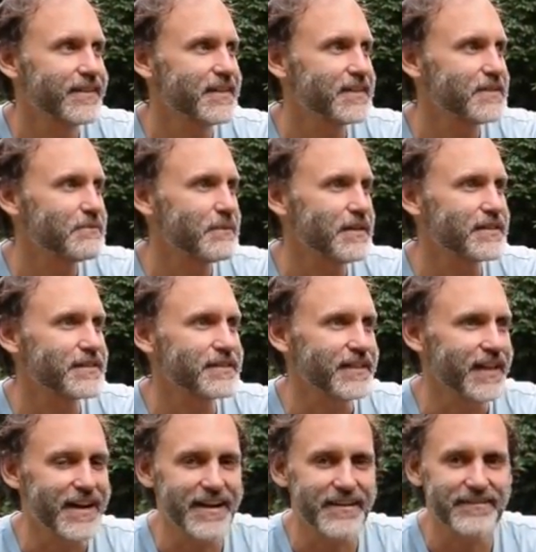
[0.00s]
experience
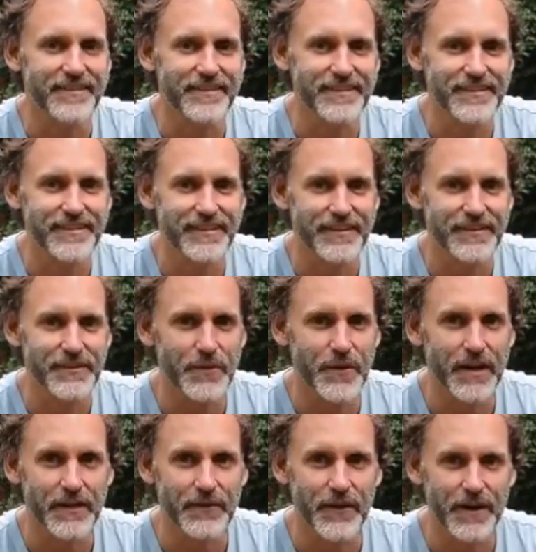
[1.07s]
life. It's it's
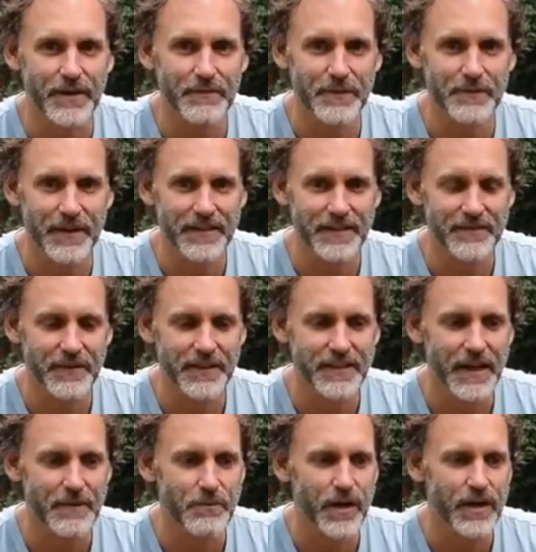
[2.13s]
quite incredible when when you
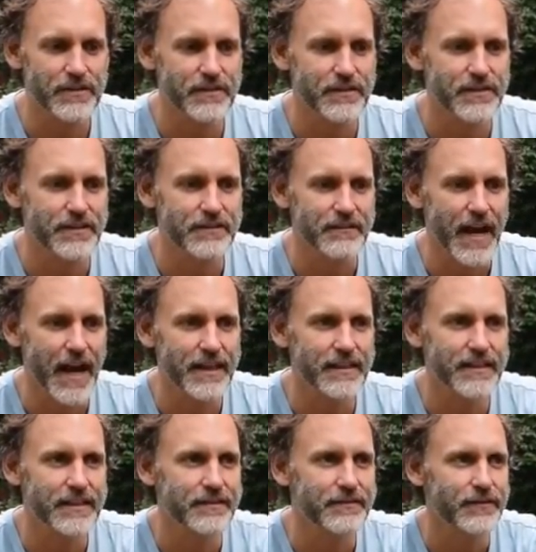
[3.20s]
get present to the
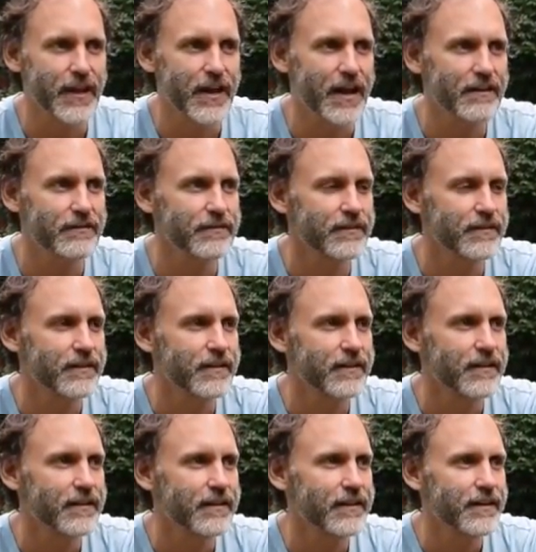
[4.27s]
reality of life.
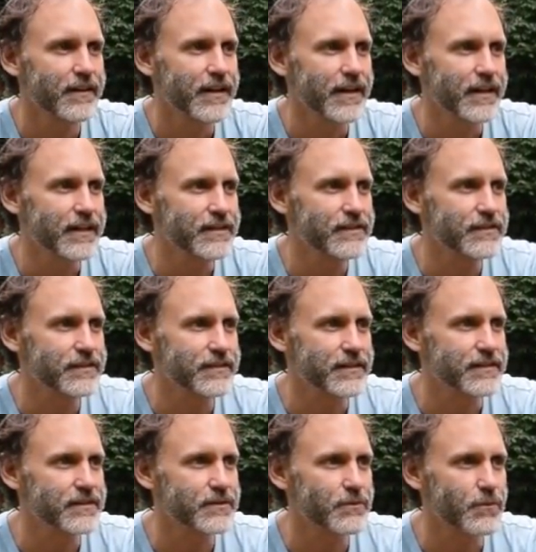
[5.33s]
It is
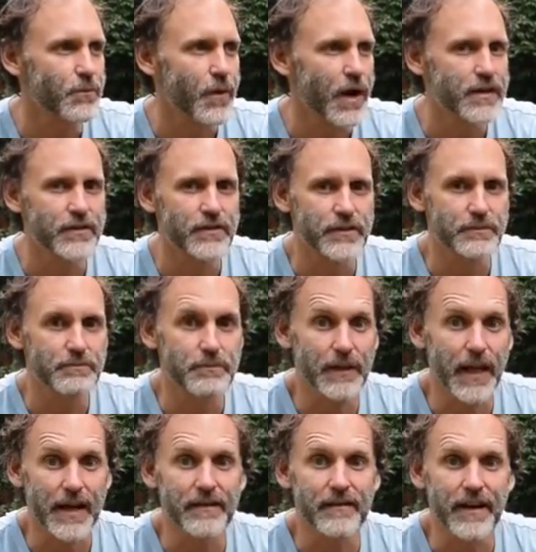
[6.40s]
this wondrous
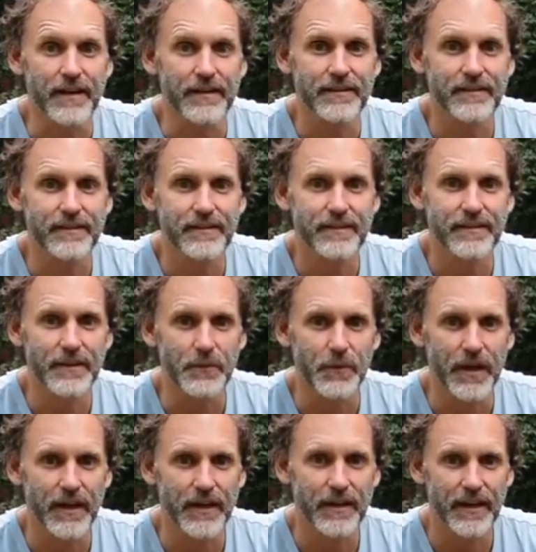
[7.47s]
playground that
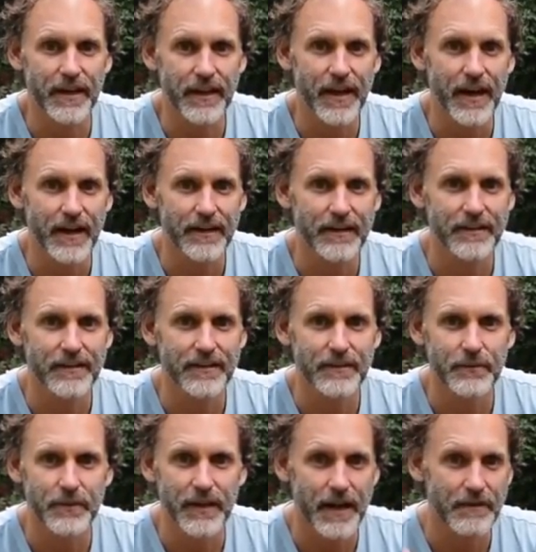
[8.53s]
we're here.
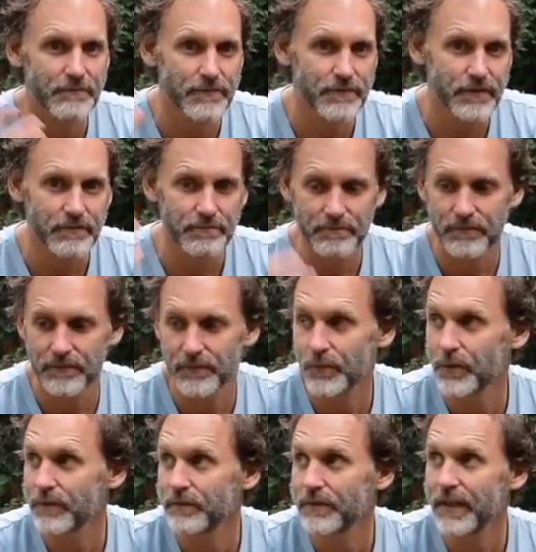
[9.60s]
We come from
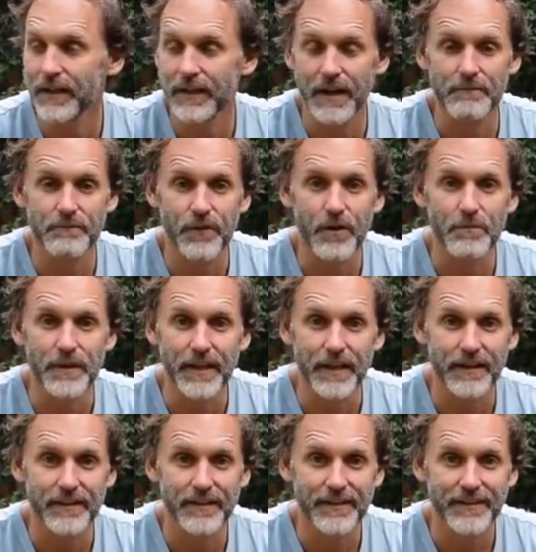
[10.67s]
we, we don't come from here.